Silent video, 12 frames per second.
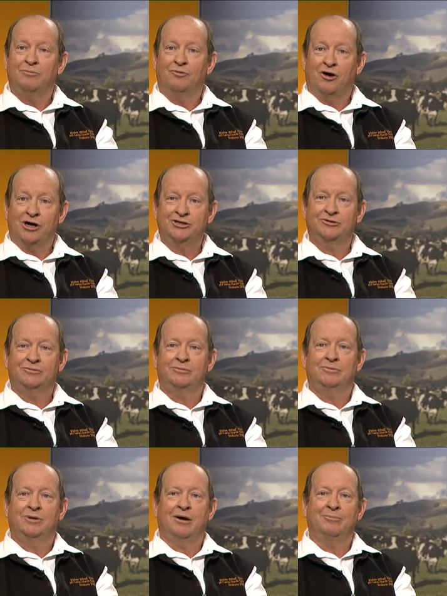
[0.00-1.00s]
rice
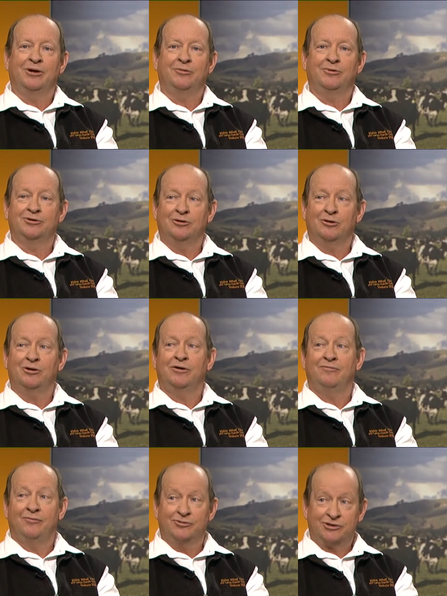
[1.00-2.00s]
company was
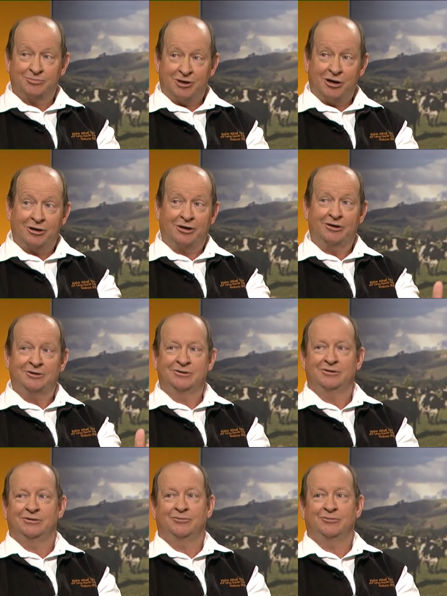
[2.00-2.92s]
looking for supply lines.